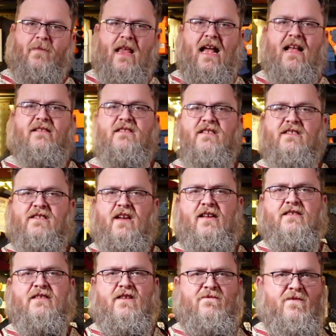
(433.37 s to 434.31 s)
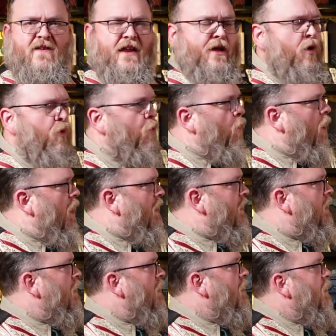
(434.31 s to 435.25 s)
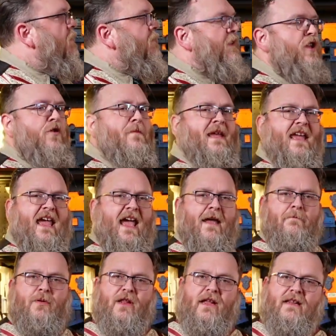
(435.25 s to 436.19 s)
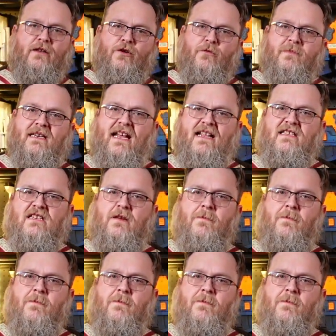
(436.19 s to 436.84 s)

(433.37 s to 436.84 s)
As discussed in video 1, the human gameplay loop tends